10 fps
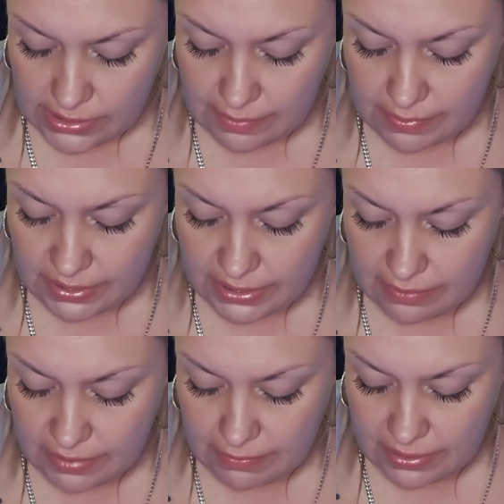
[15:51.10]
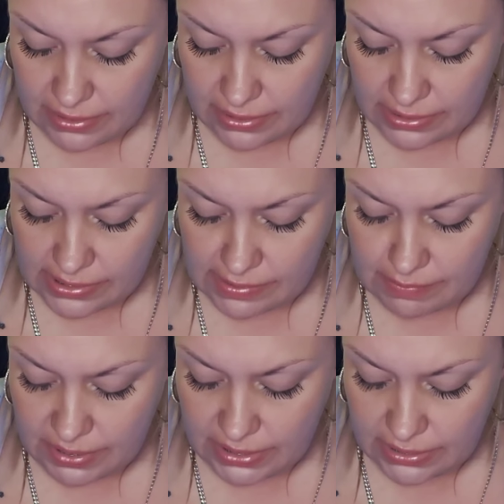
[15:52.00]
Somebody here may be
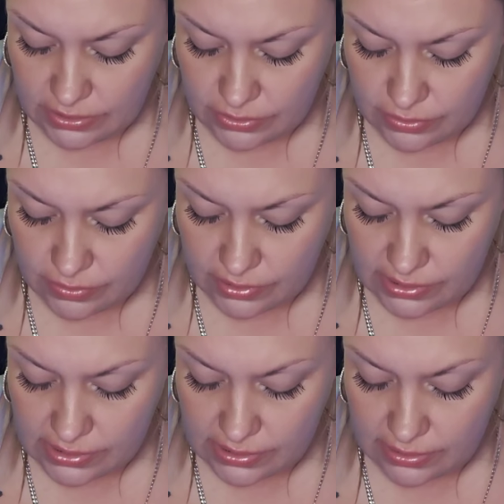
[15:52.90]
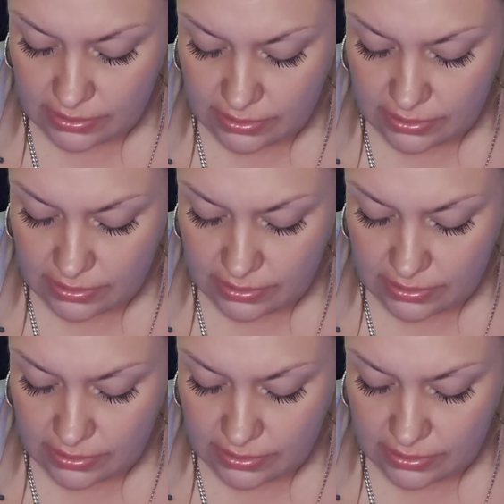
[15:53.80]
speaking the truth